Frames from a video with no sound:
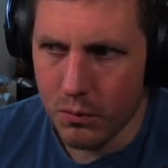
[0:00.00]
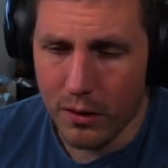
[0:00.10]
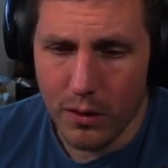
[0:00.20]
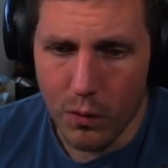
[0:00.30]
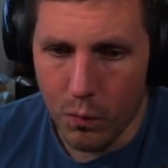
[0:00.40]

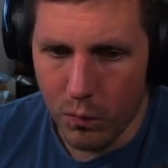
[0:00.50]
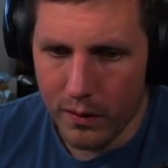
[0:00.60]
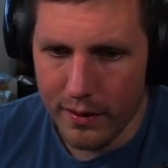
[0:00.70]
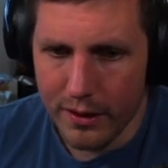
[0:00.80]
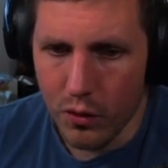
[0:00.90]
We're
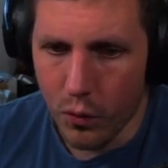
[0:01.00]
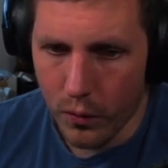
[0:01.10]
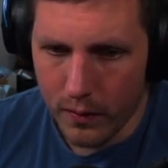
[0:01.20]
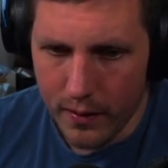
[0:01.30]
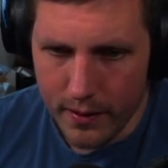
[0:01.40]
gonna
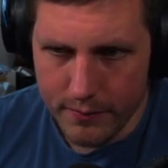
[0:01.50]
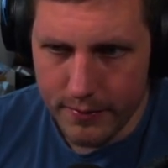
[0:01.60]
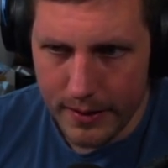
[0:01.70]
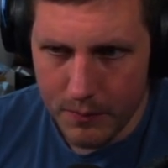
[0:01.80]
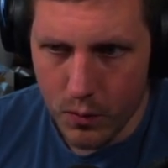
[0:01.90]
core Hall of
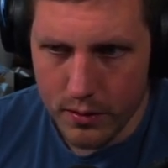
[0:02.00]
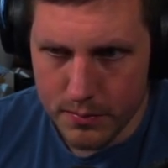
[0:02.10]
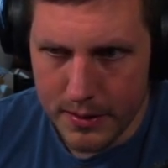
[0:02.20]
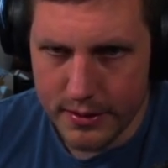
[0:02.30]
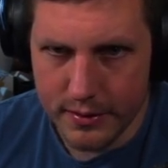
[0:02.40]
Fame Corner
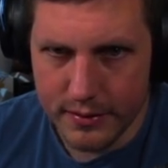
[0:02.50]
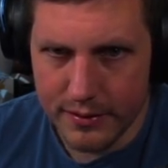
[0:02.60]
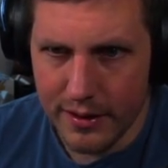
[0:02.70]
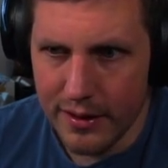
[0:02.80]
Specialist.